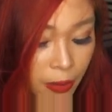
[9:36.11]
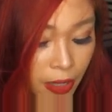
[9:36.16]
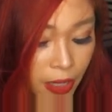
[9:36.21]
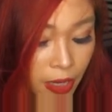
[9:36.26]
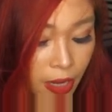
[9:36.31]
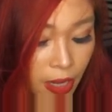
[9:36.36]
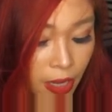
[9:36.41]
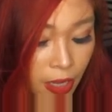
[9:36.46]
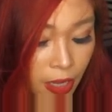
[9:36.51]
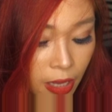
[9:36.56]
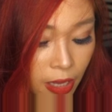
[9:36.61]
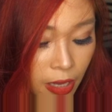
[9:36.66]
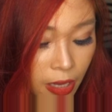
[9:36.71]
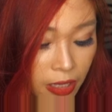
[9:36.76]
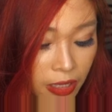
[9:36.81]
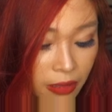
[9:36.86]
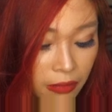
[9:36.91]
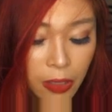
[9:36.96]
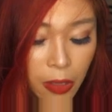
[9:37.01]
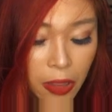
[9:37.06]
but
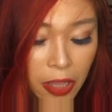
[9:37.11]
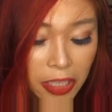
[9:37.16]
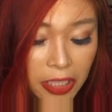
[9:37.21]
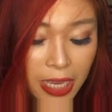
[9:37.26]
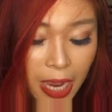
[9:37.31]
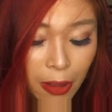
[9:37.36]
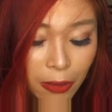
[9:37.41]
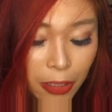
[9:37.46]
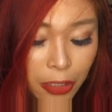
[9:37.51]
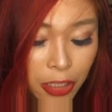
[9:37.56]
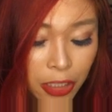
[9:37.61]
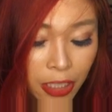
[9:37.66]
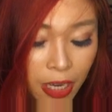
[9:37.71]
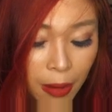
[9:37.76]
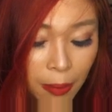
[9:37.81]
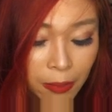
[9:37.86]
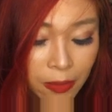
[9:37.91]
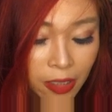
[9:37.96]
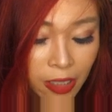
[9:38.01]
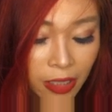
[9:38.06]
this is how the
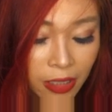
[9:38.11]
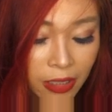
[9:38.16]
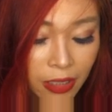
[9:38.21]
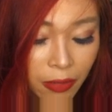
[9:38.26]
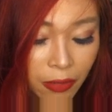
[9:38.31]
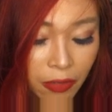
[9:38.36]
shop looks.